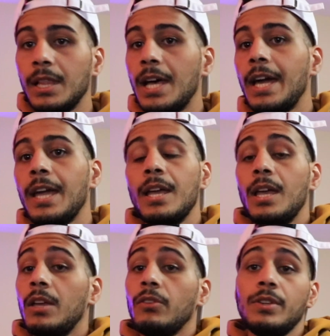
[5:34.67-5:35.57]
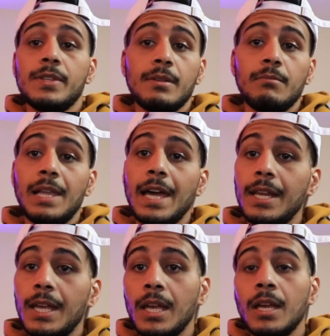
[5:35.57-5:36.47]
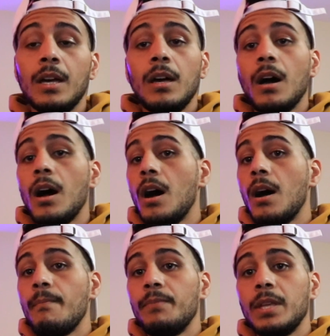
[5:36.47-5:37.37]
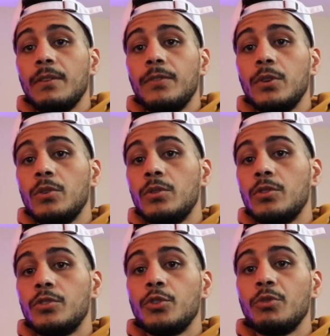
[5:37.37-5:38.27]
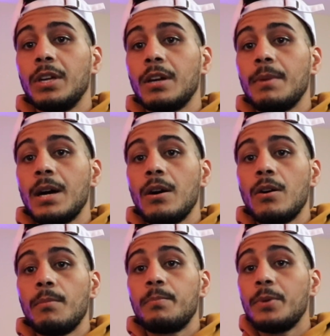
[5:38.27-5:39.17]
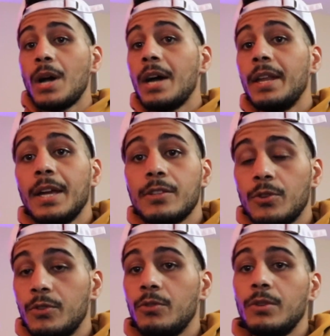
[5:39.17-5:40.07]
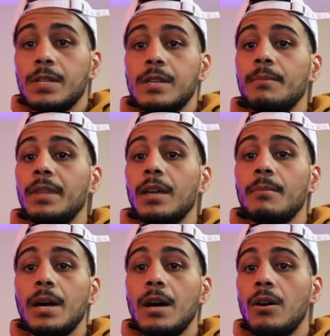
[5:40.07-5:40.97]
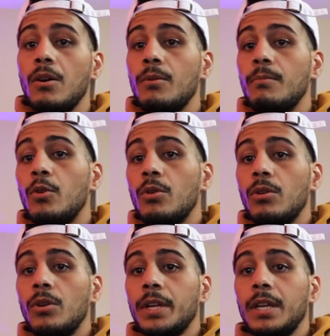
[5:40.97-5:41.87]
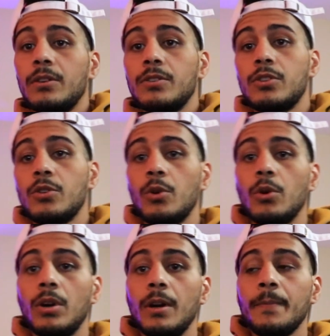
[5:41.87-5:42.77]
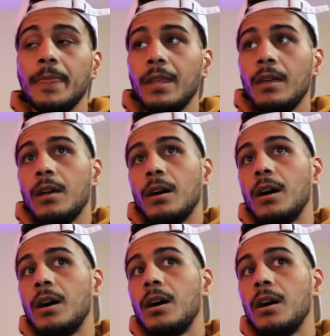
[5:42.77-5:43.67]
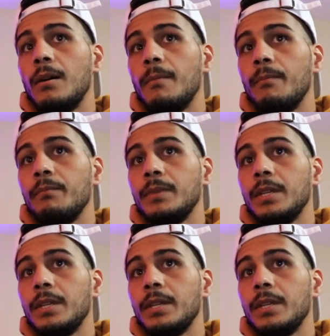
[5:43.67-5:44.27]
light. You need some lighting. If you're doing about products or doing something about more gears toward, vlogging